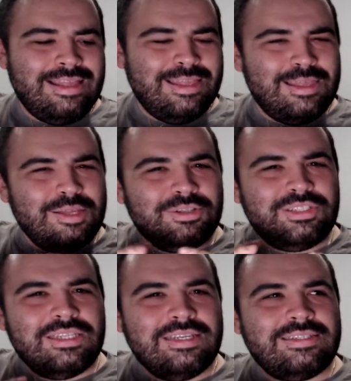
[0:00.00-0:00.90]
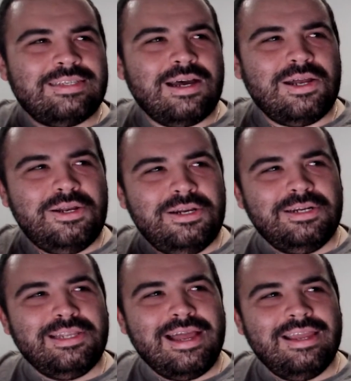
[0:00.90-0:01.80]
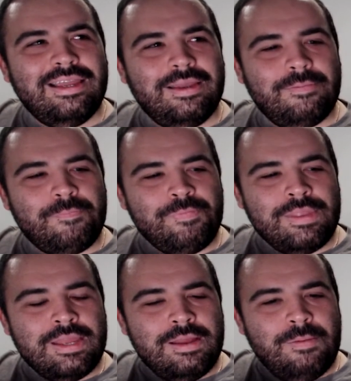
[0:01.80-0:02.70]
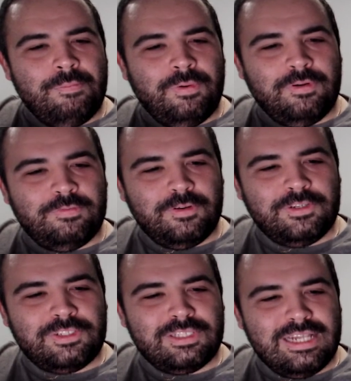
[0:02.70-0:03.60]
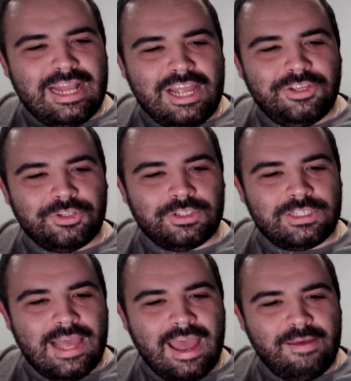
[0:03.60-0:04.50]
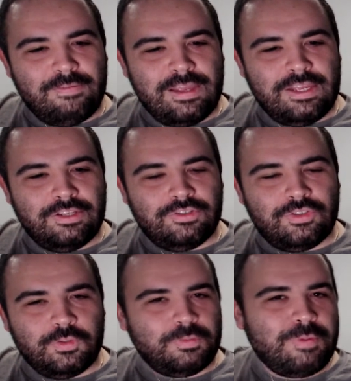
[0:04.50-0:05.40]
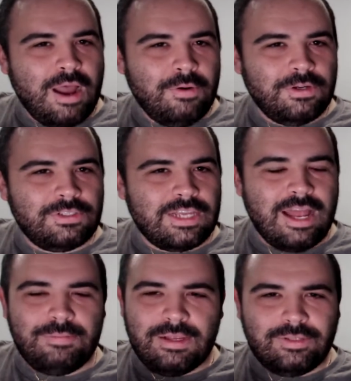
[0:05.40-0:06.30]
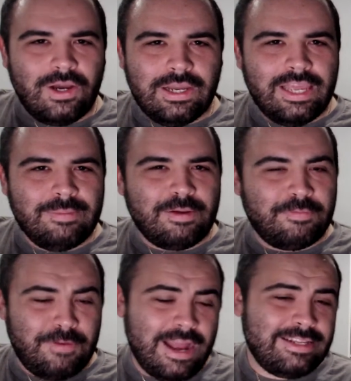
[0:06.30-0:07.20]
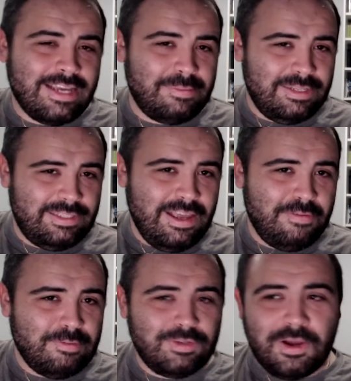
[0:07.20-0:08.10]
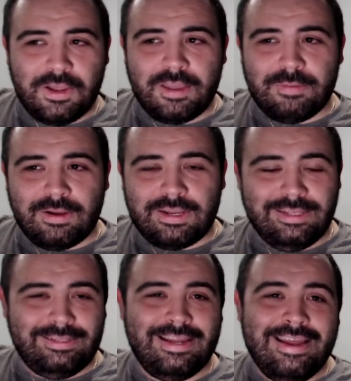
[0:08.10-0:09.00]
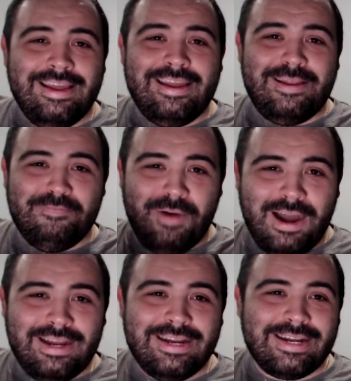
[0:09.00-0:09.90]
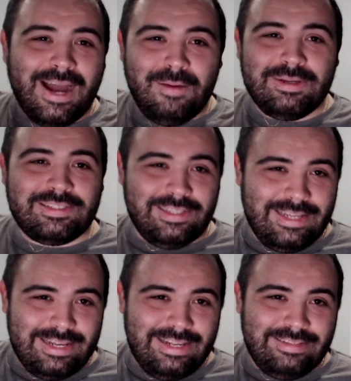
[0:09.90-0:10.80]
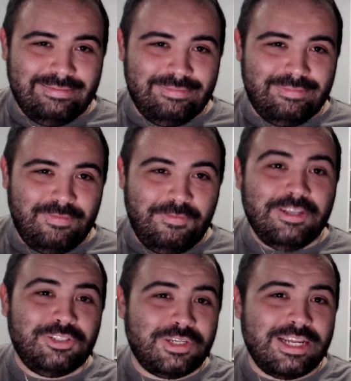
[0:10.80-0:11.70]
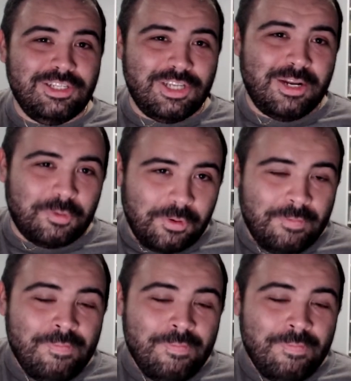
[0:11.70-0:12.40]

this underlying perverse nature to having superpowers. And I'm not talking about Fragtime itself, I'm talking about in manga, comics, and fiction in general.